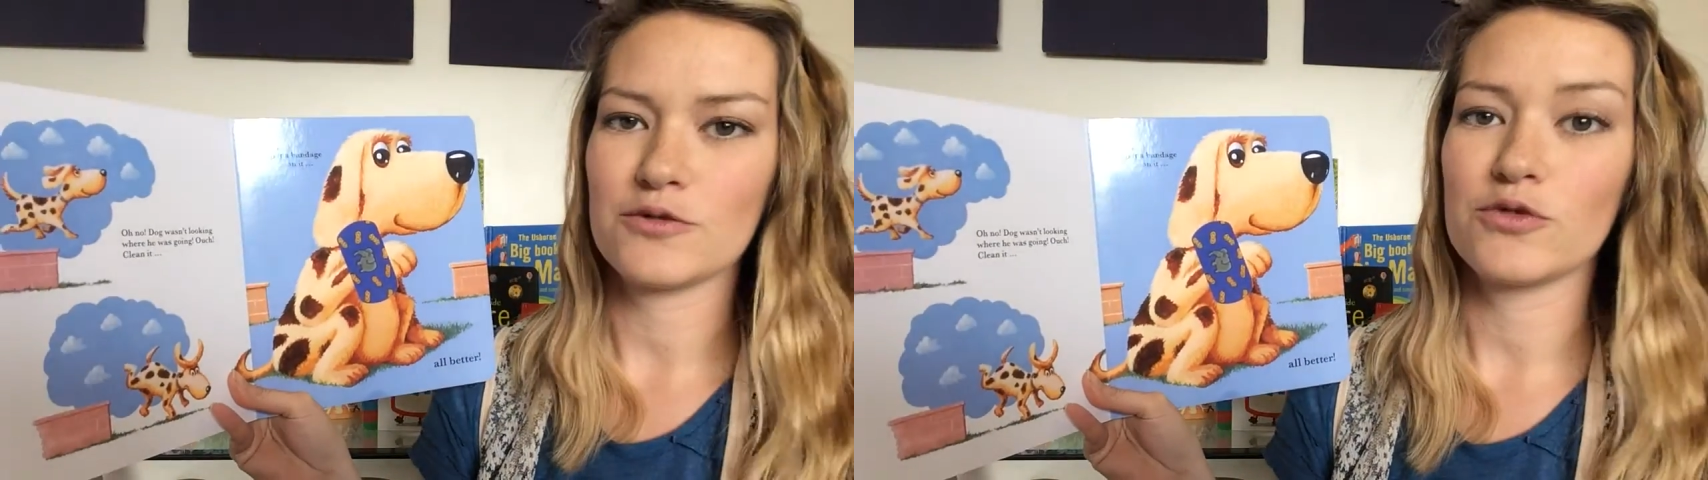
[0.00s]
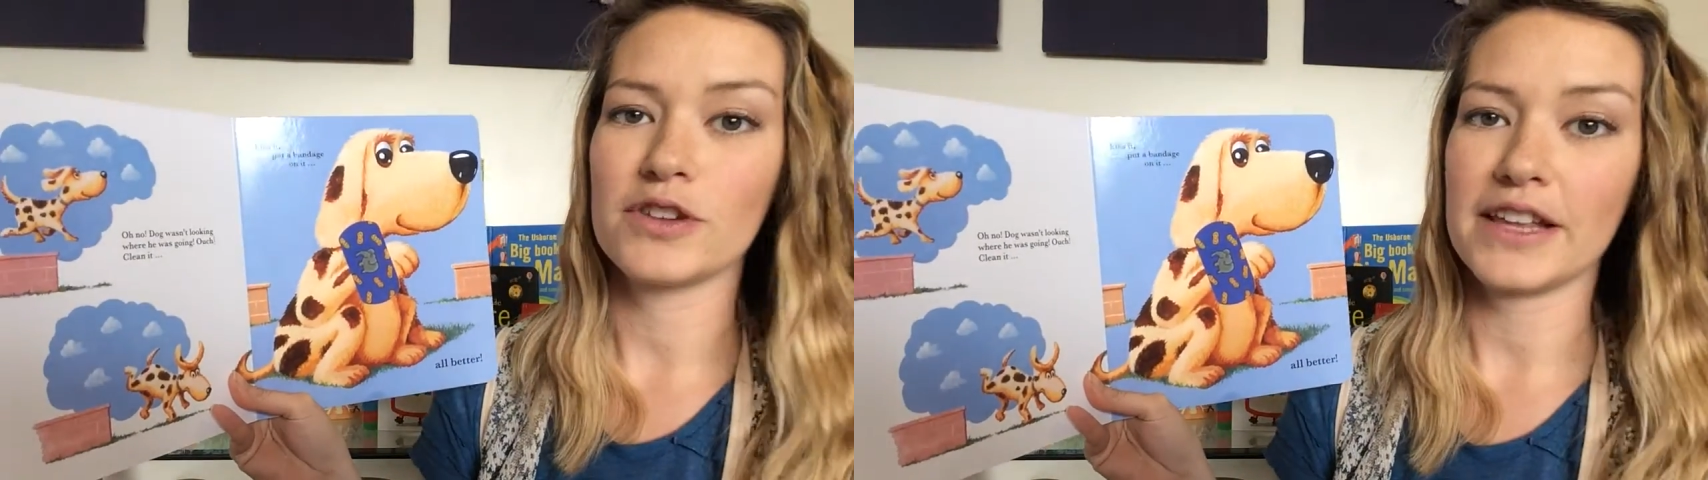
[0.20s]

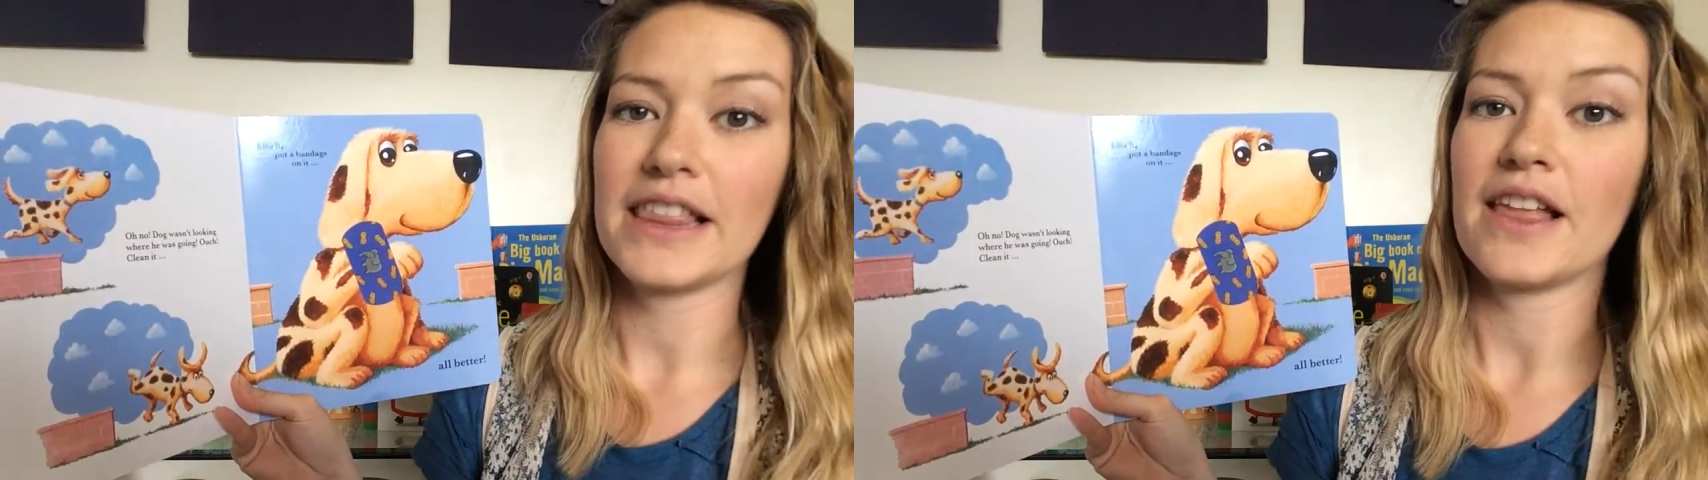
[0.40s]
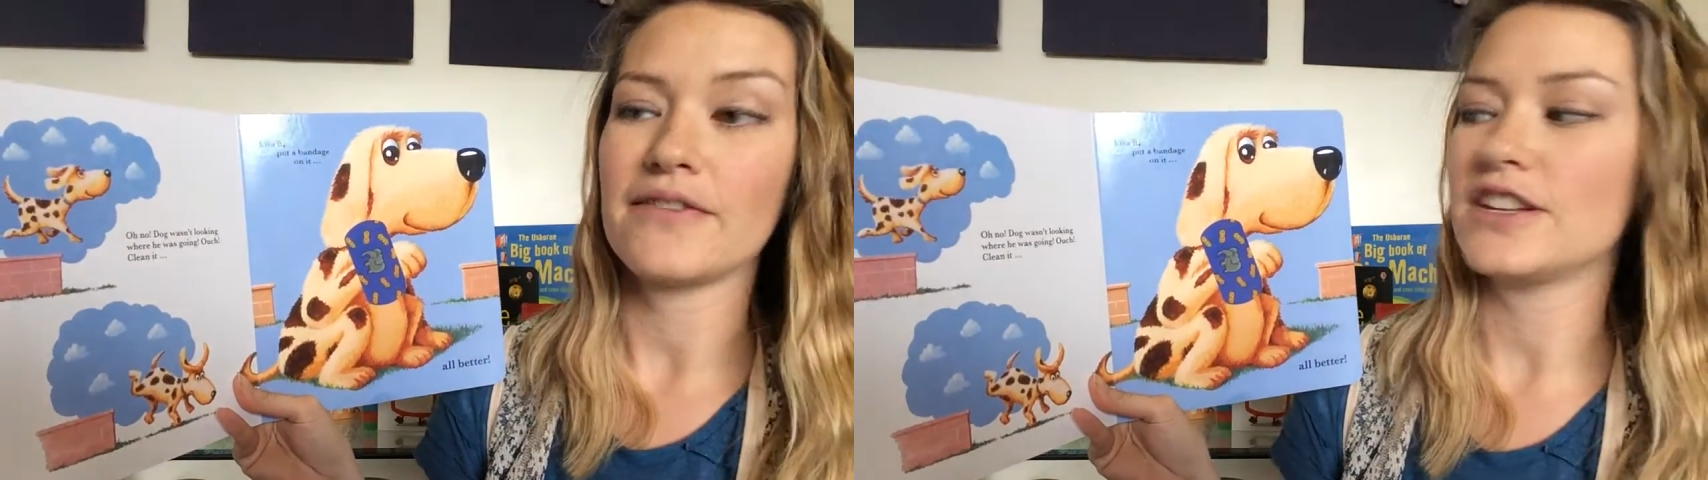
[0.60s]
really
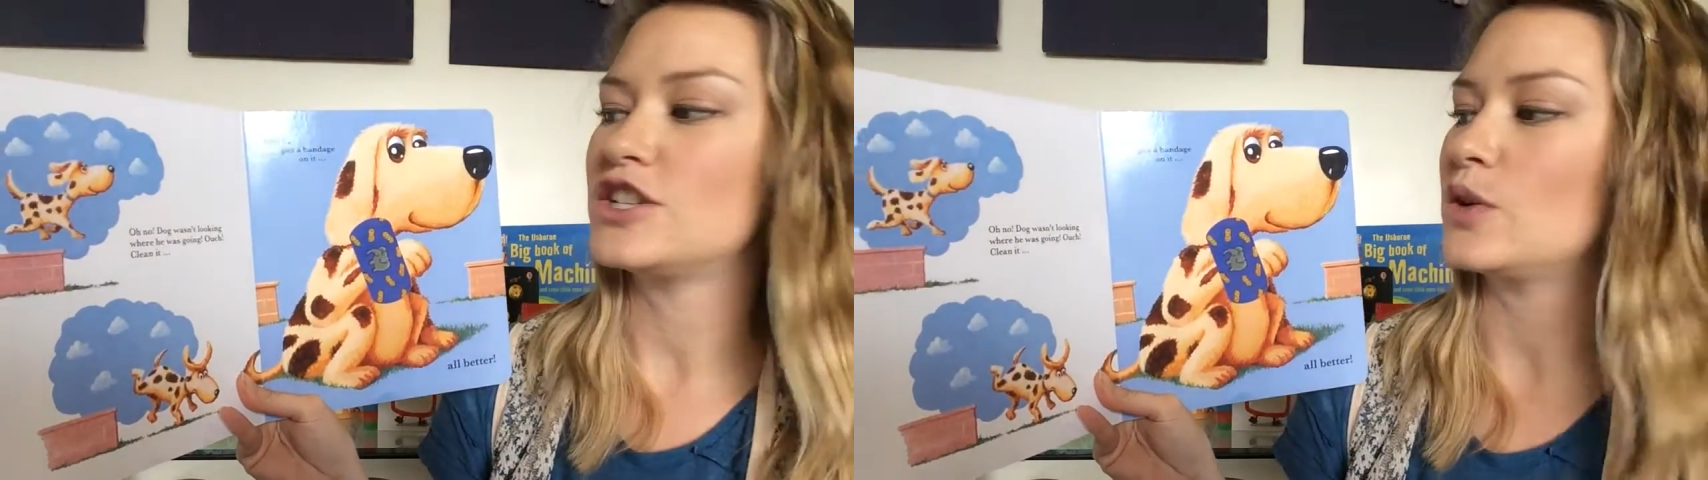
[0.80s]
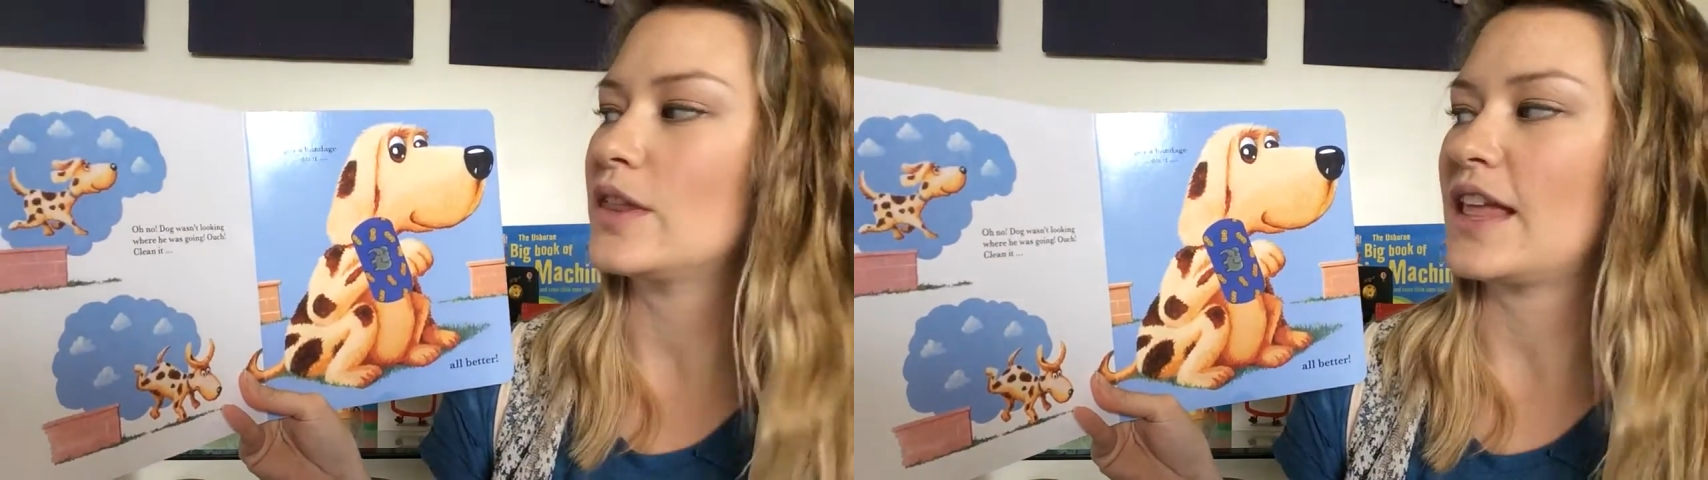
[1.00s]
love to do it.